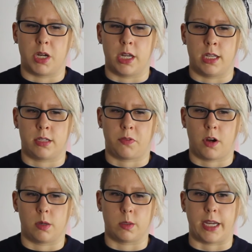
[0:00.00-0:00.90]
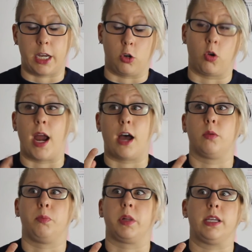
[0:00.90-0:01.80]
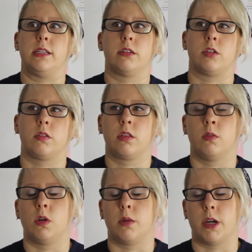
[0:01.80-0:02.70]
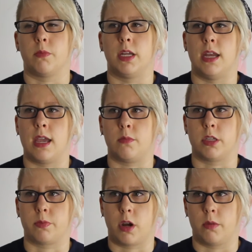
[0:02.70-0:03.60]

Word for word: but as far as like a crowd pleaser, the one about my name is